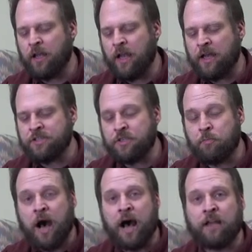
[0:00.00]
as the
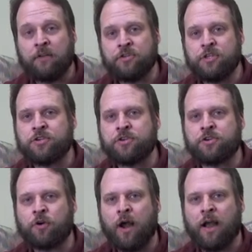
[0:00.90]
body of Jesus
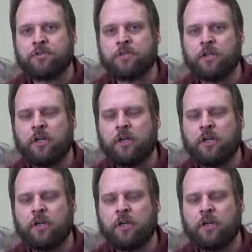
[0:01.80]
Christ.